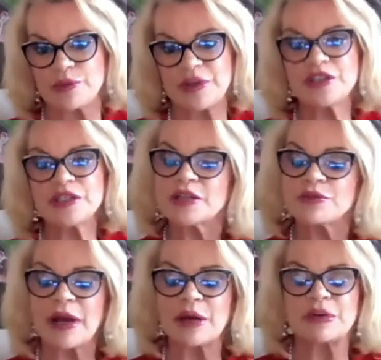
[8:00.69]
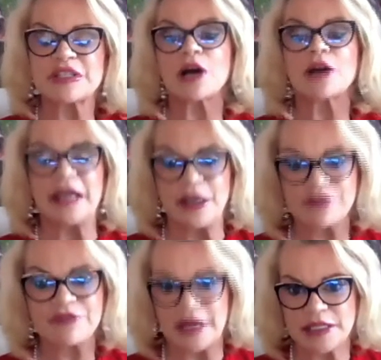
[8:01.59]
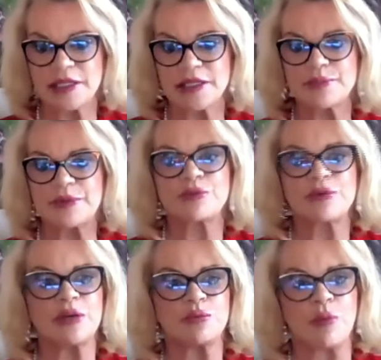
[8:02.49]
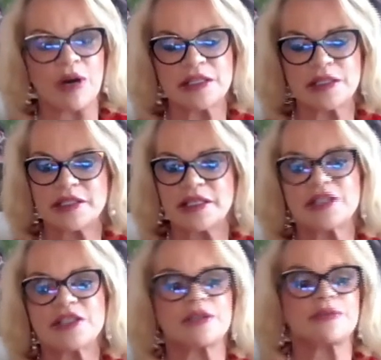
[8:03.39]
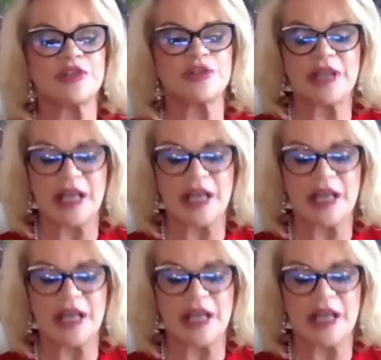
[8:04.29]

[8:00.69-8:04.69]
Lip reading: We used to have to write what's called interfaces between one system to the